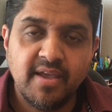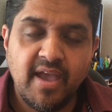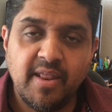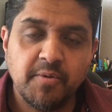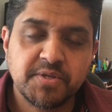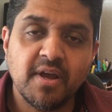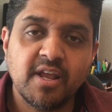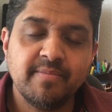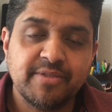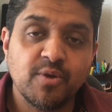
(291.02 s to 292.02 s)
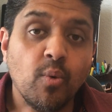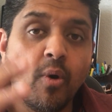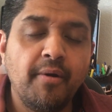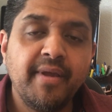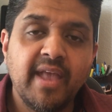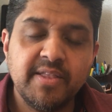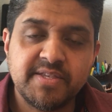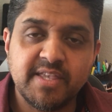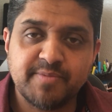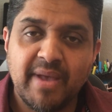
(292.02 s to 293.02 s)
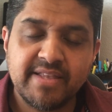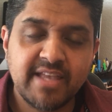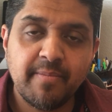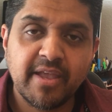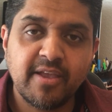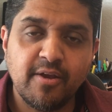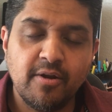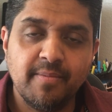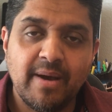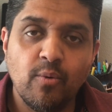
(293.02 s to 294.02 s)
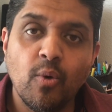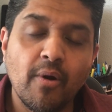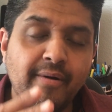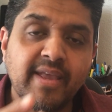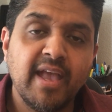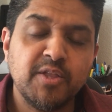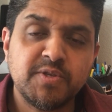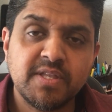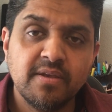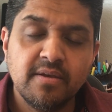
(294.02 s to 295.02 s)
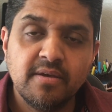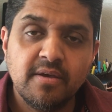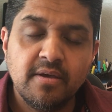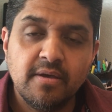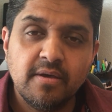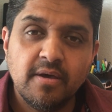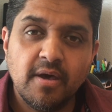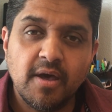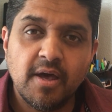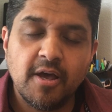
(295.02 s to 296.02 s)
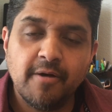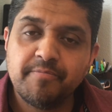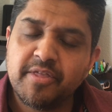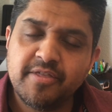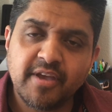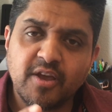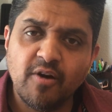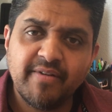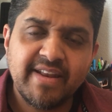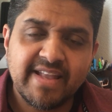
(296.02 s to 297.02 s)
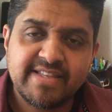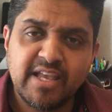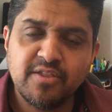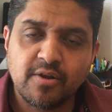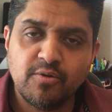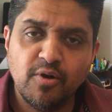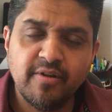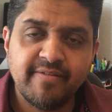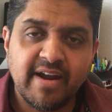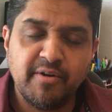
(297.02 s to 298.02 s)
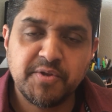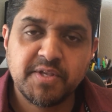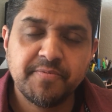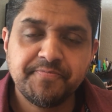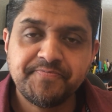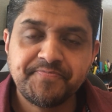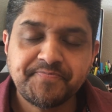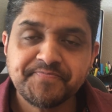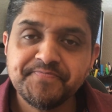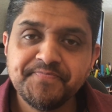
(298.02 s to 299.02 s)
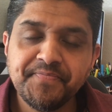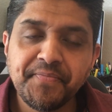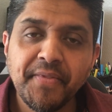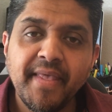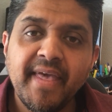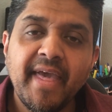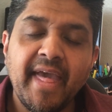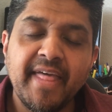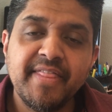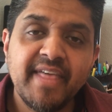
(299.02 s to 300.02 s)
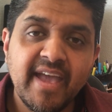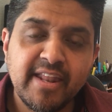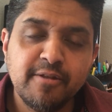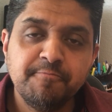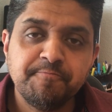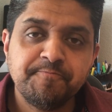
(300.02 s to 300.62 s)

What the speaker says: and it was talking about the war against this pandemic here, about war against the COVID-19, the coronavirus. And then